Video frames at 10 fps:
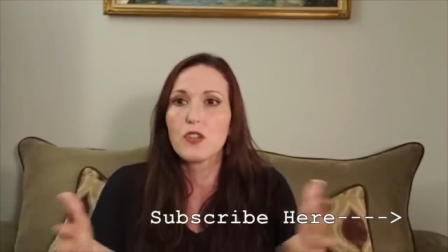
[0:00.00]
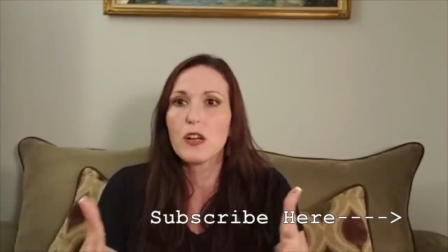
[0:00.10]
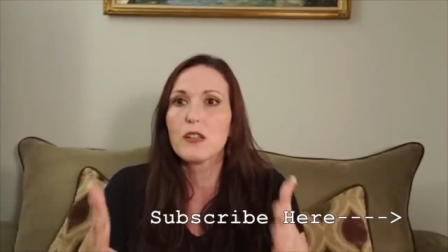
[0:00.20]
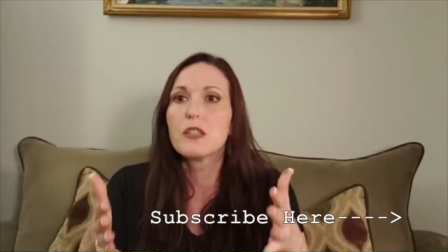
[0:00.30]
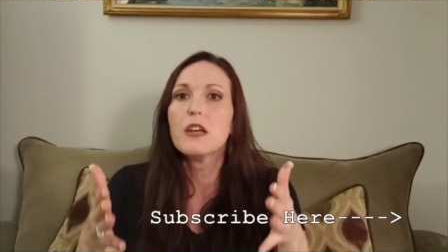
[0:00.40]

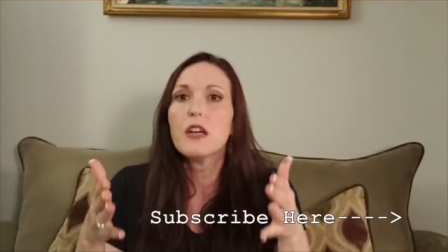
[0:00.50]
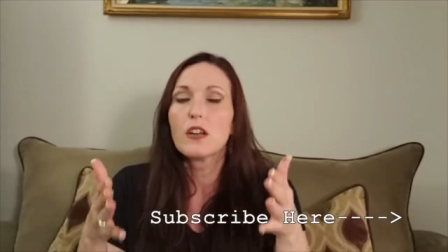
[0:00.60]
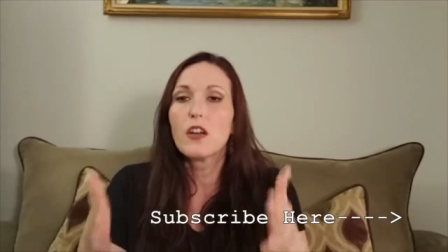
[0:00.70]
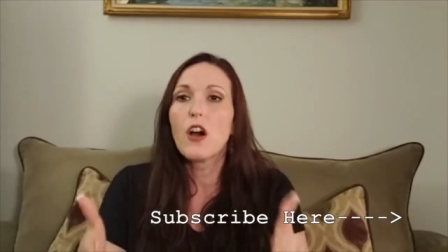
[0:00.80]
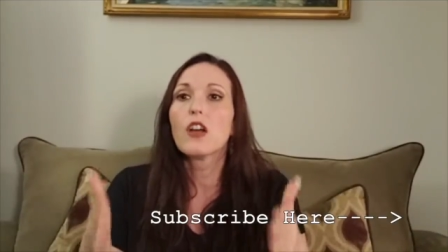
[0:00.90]
God
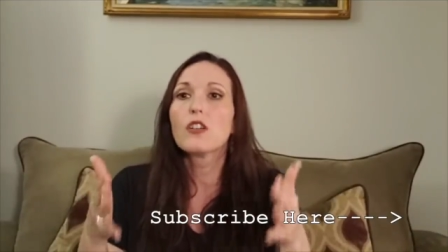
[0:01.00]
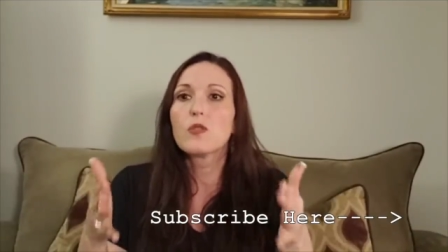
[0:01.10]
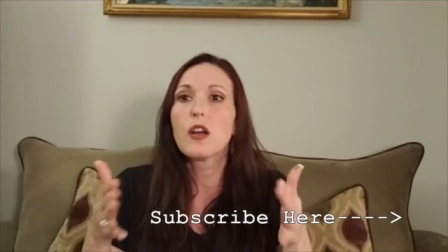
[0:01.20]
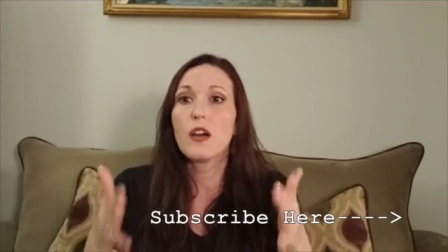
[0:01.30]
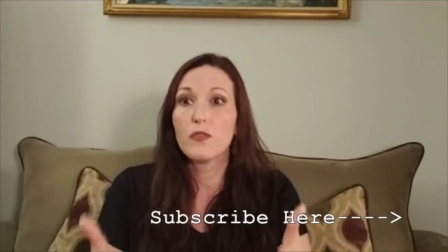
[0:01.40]
got you
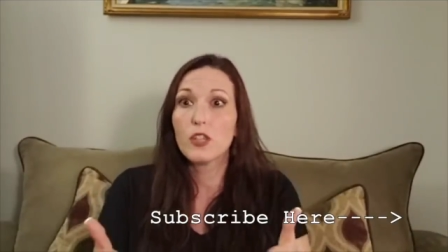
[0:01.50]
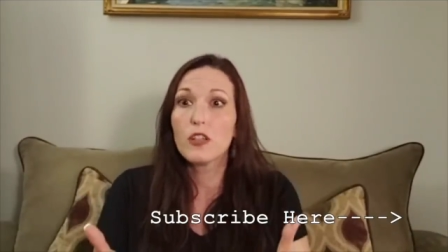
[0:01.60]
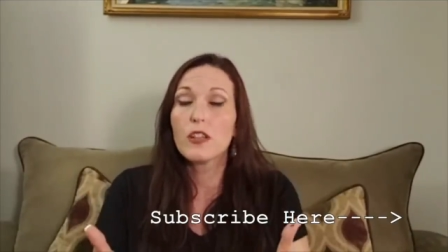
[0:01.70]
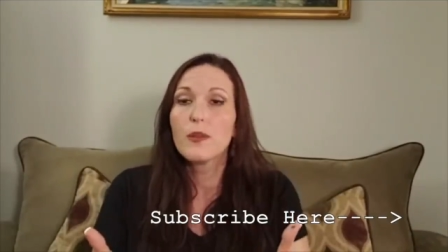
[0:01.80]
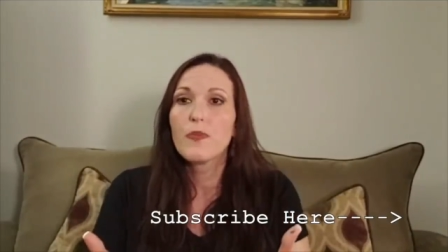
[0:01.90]

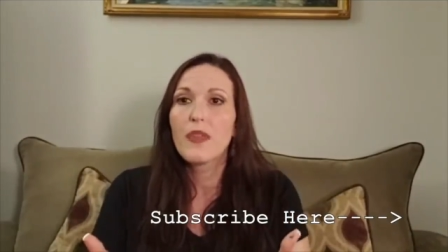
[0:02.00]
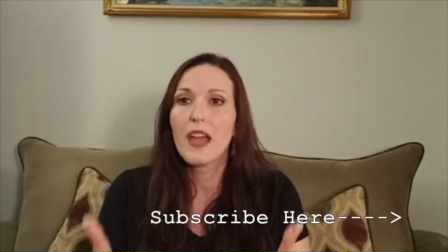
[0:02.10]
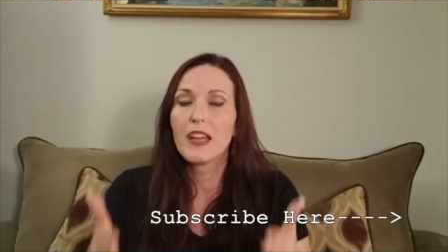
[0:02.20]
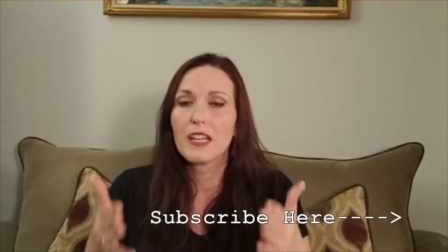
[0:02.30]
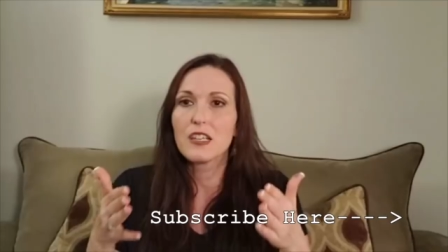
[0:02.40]
covered
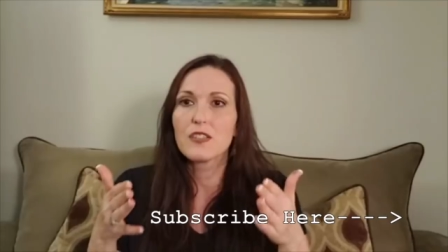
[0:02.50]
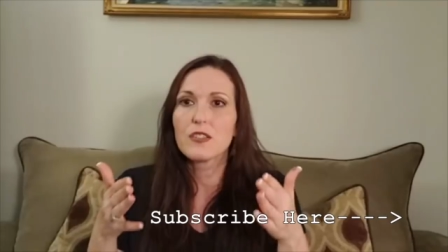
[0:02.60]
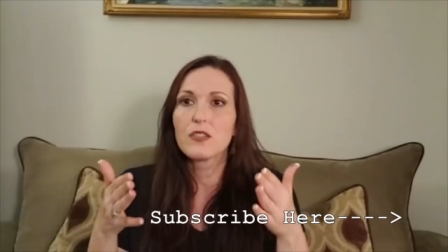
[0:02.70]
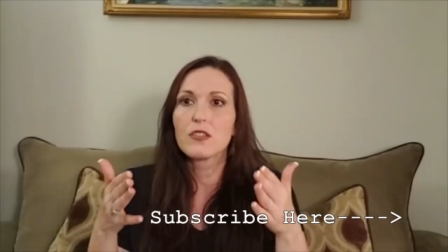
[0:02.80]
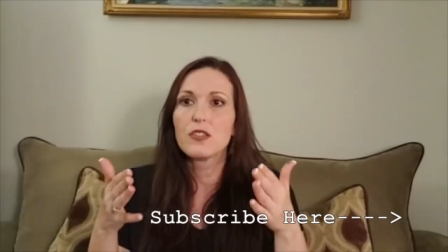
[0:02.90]
and he is
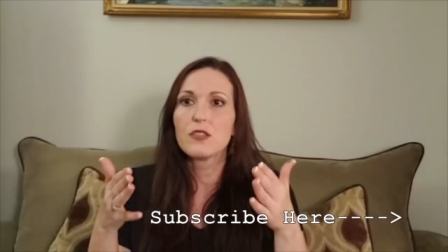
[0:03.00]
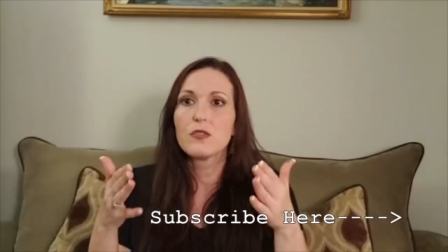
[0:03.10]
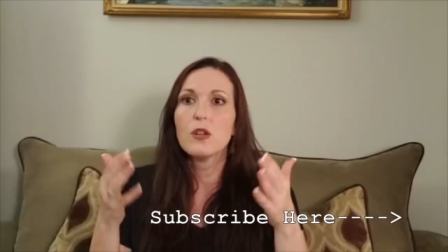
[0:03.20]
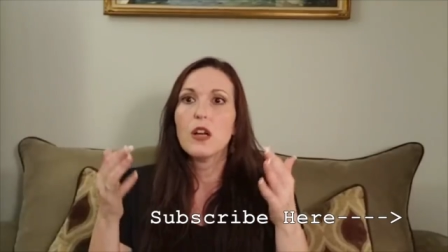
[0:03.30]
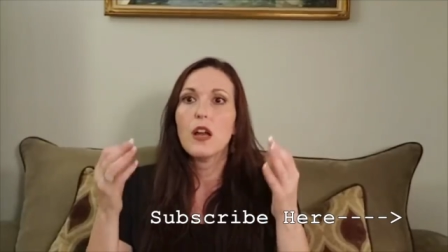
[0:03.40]
going to do